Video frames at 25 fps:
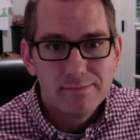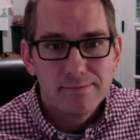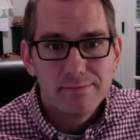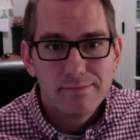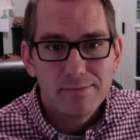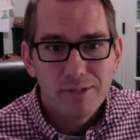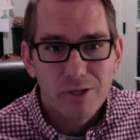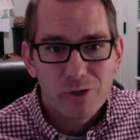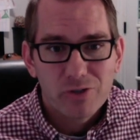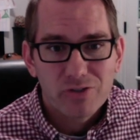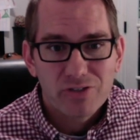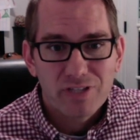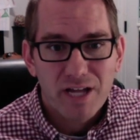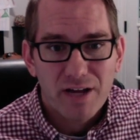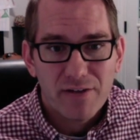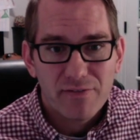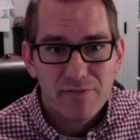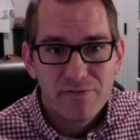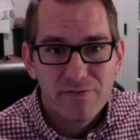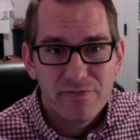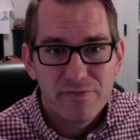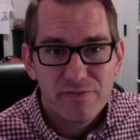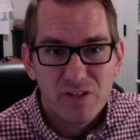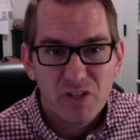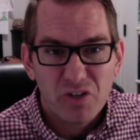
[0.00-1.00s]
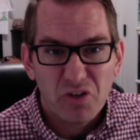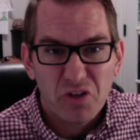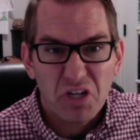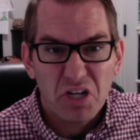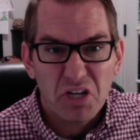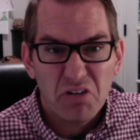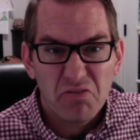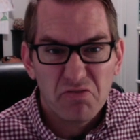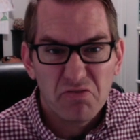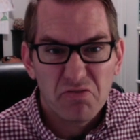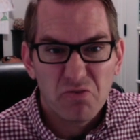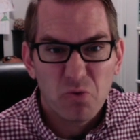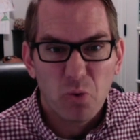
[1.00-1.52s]
there's that feeling
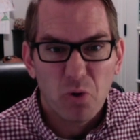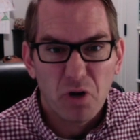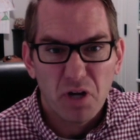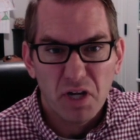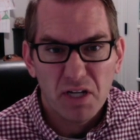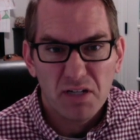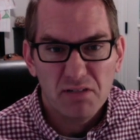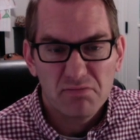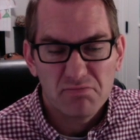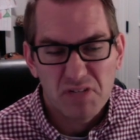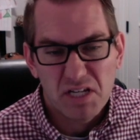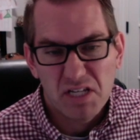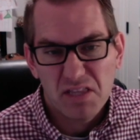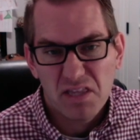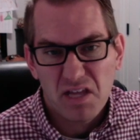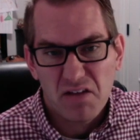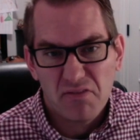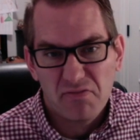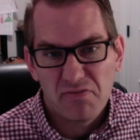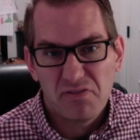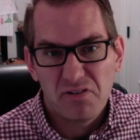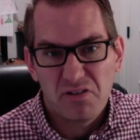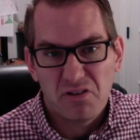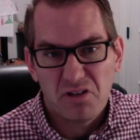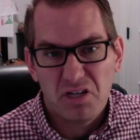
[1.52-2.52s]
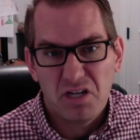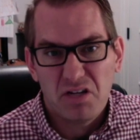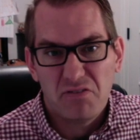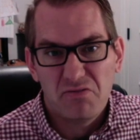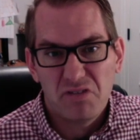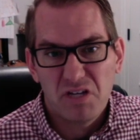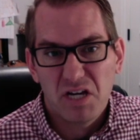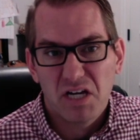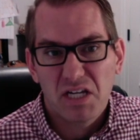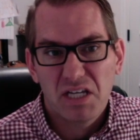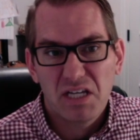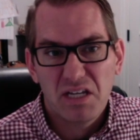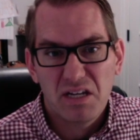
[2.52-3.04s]
of void and that feeling of
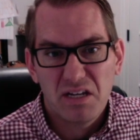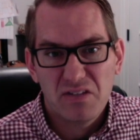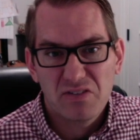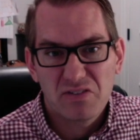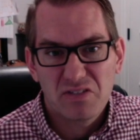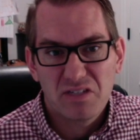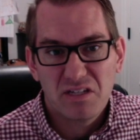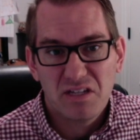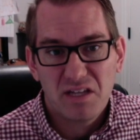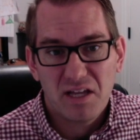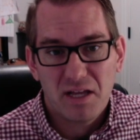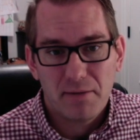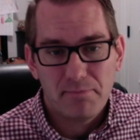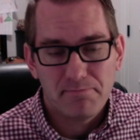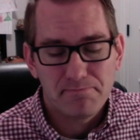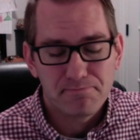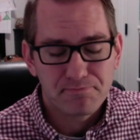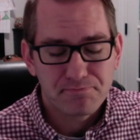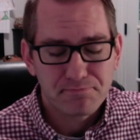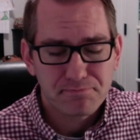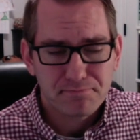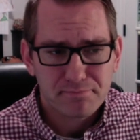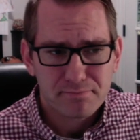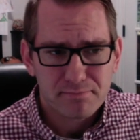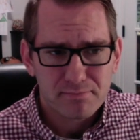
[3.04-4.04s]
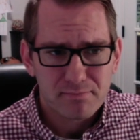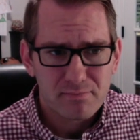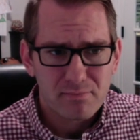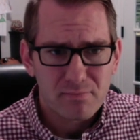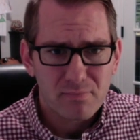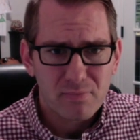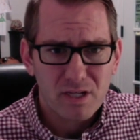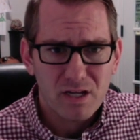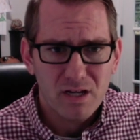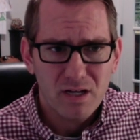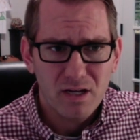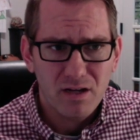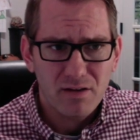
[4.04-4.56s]
yuckiness again,
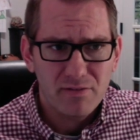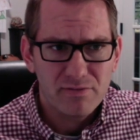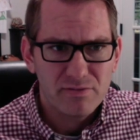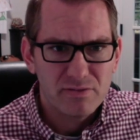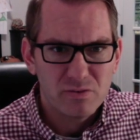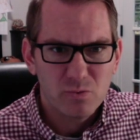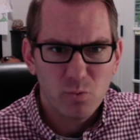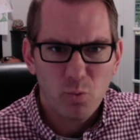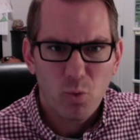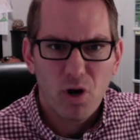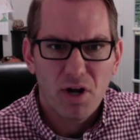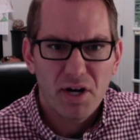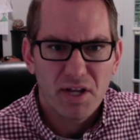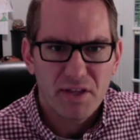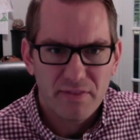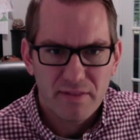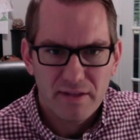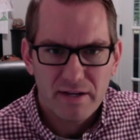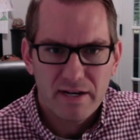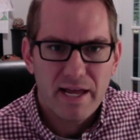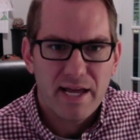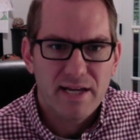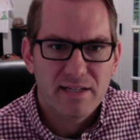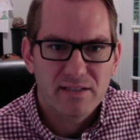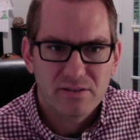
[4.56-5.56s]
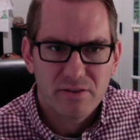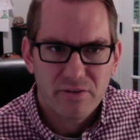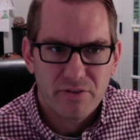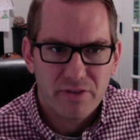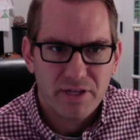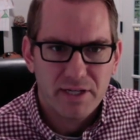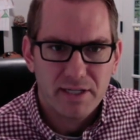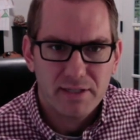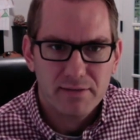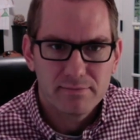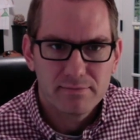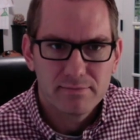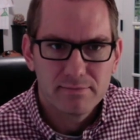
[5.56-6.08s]
of wanting the next
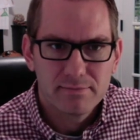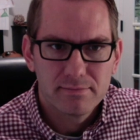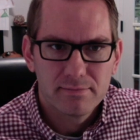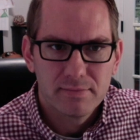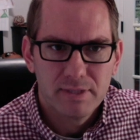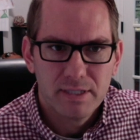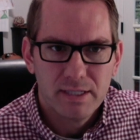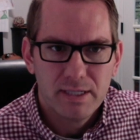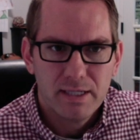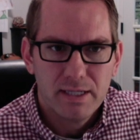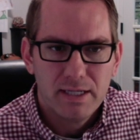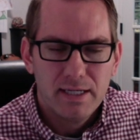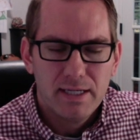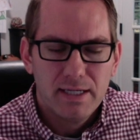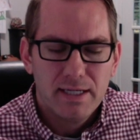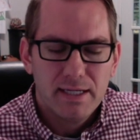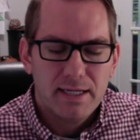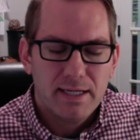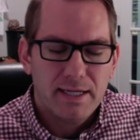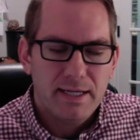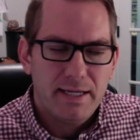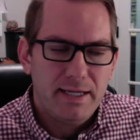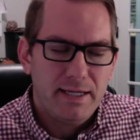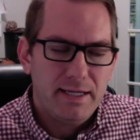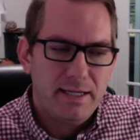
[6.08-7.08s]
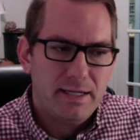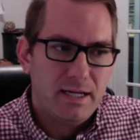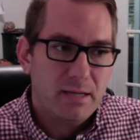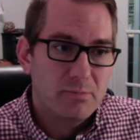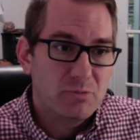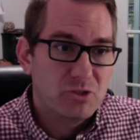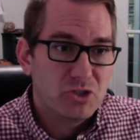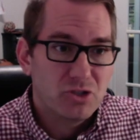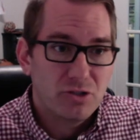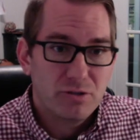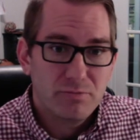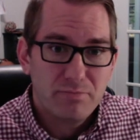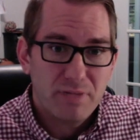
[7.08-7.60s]
thing. And I'm
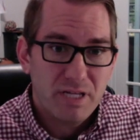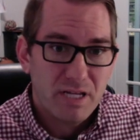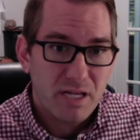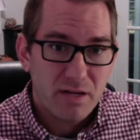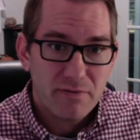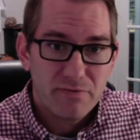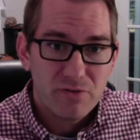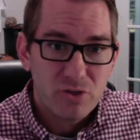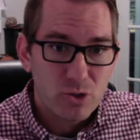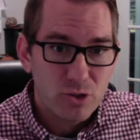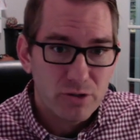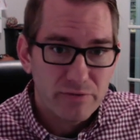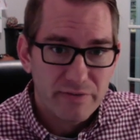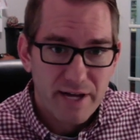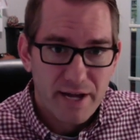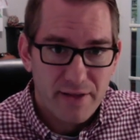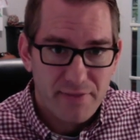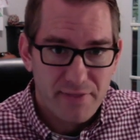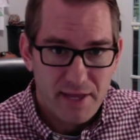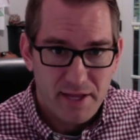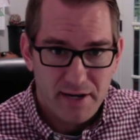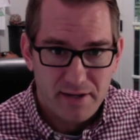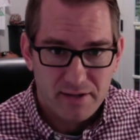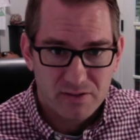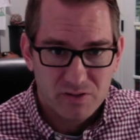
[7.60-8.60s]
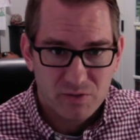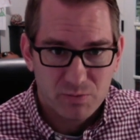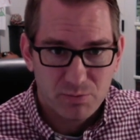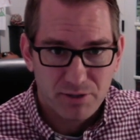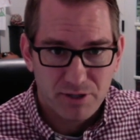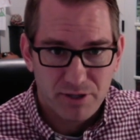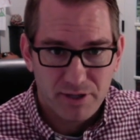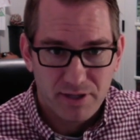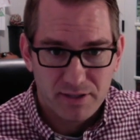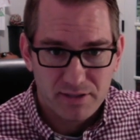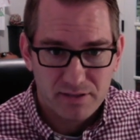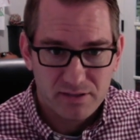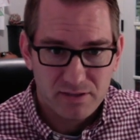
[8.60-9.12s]
sure many of you have had that
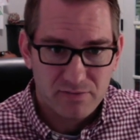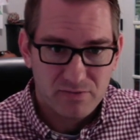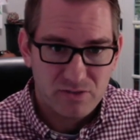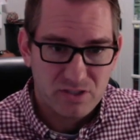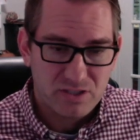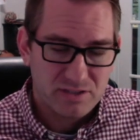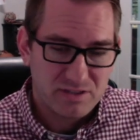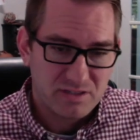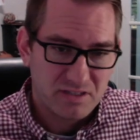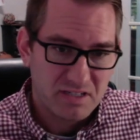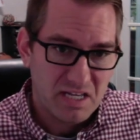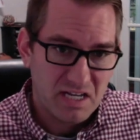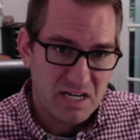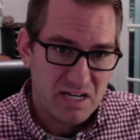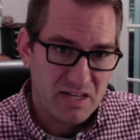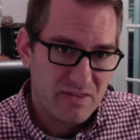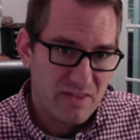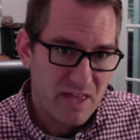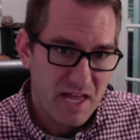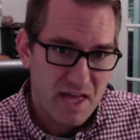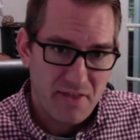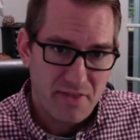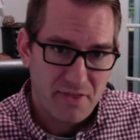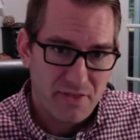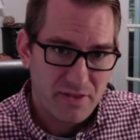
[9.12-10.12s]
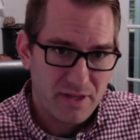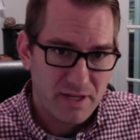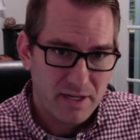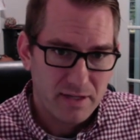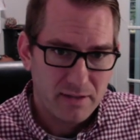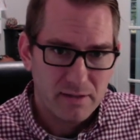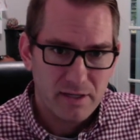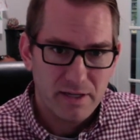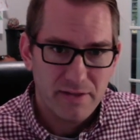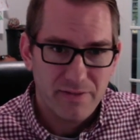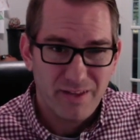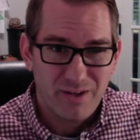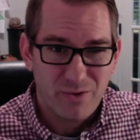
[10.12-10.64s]
experience of just getting that
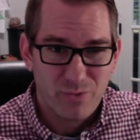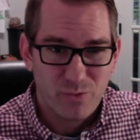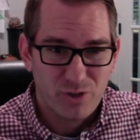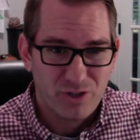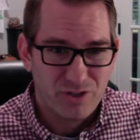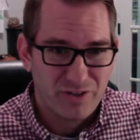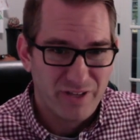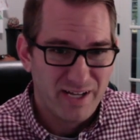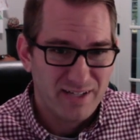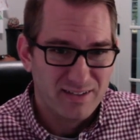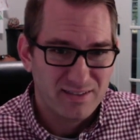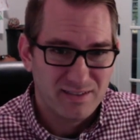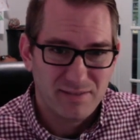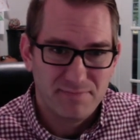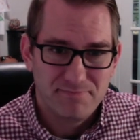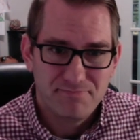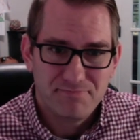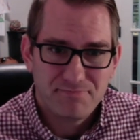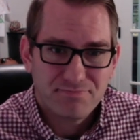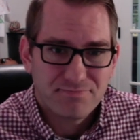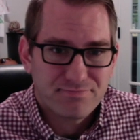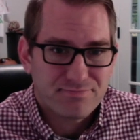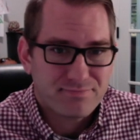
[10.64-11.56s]
thing and then realizing